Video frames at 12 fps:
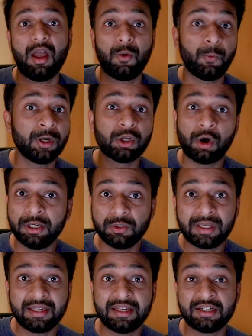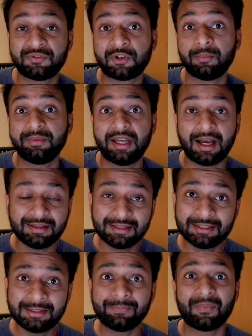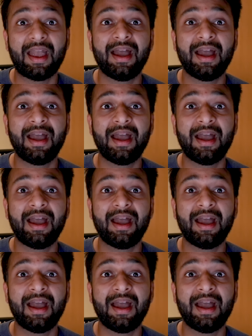what all you can get from Gandan